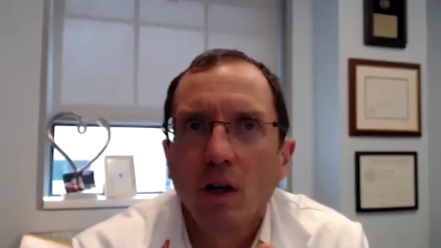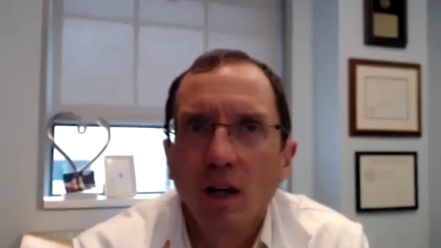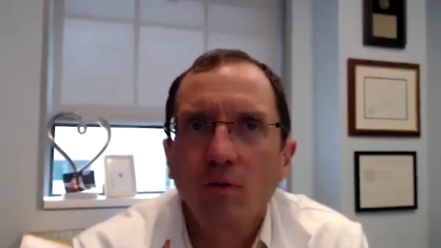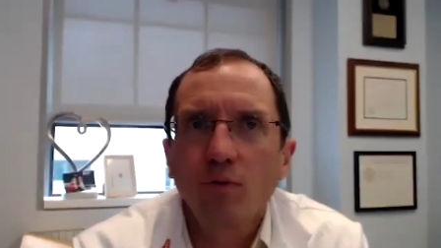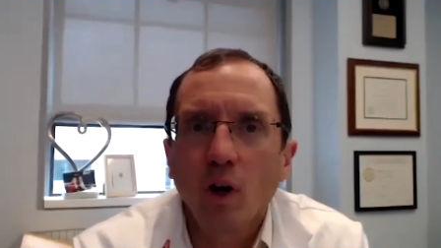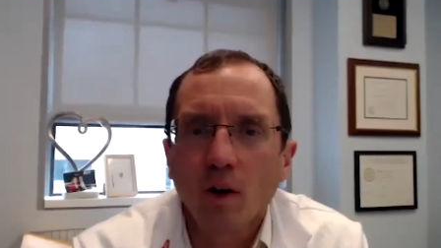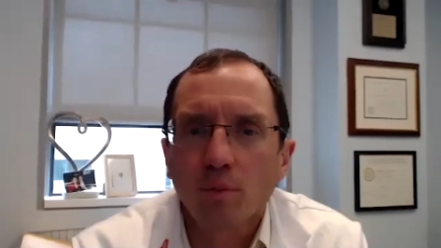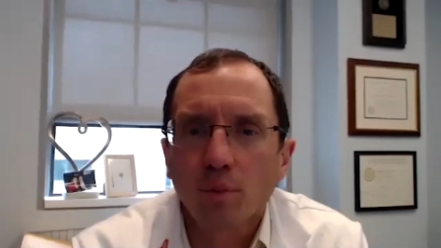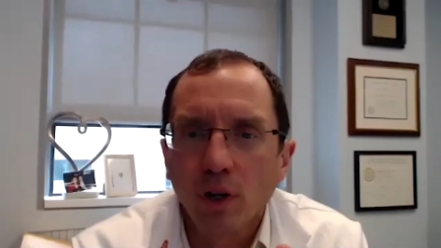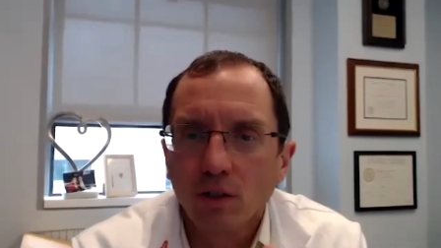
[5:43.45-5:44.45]
if you have
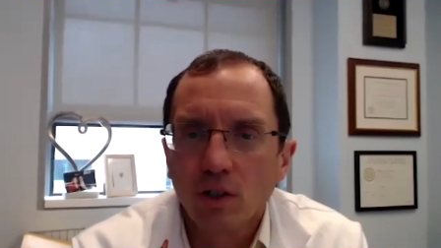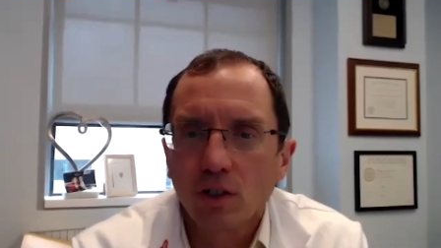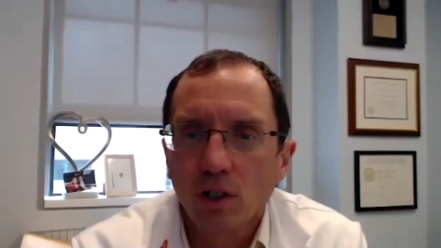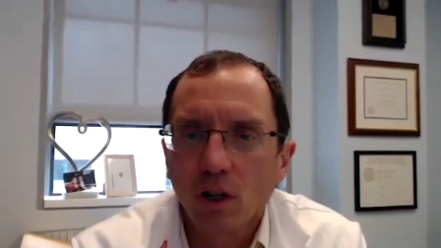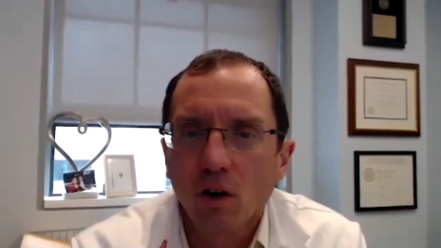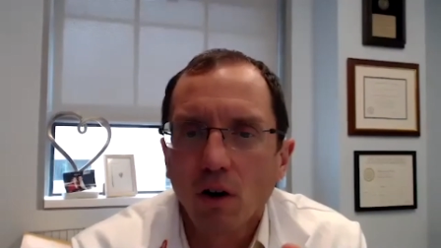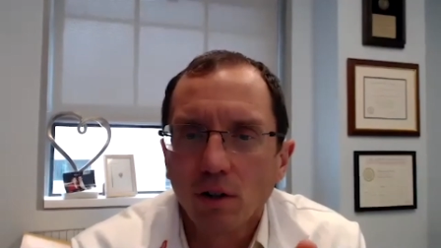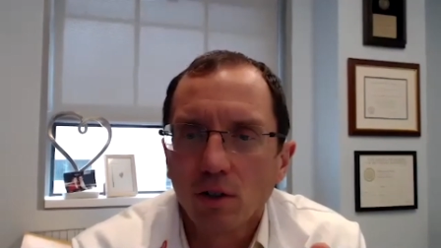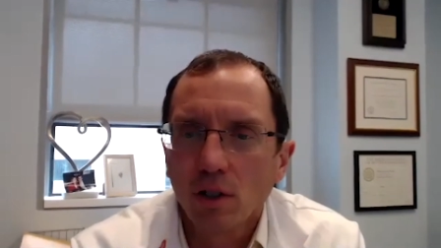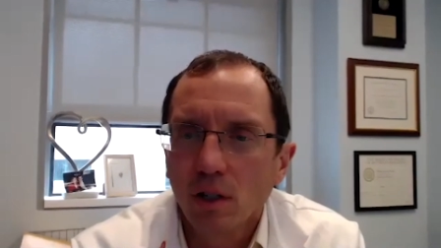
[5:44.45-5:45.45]
pre existing heart
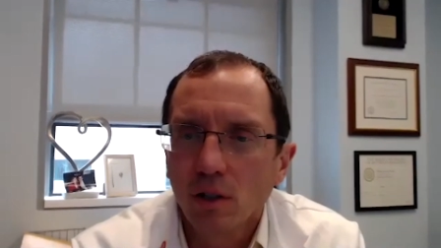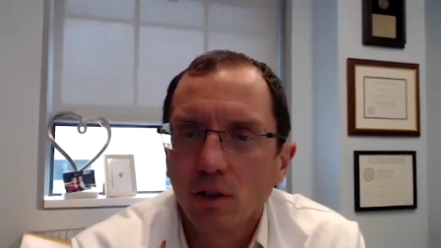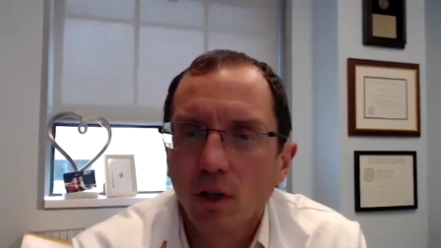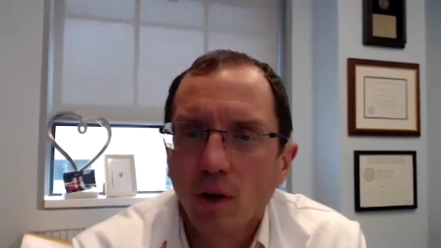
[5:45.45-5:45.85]
disease.